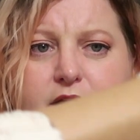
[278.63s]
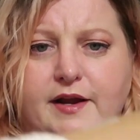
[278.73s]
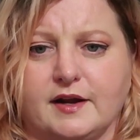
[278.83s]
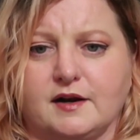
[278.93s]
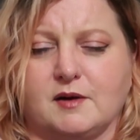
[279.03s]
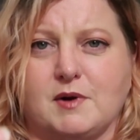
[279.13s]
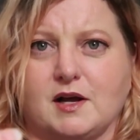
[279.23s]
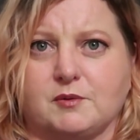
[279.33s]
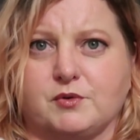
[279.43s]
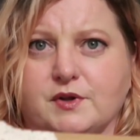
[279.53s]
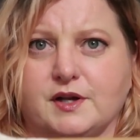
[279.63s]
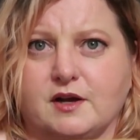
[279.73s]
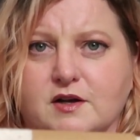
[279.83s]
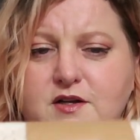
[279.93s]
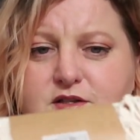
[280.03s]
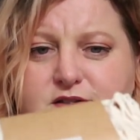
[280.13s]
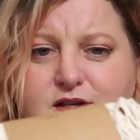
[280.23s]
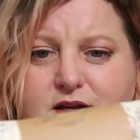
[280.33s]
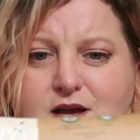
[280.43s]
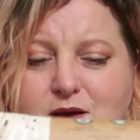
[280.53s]
and I'm not gonna pull it out because
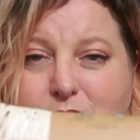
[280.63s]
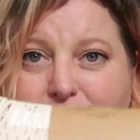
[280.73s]
I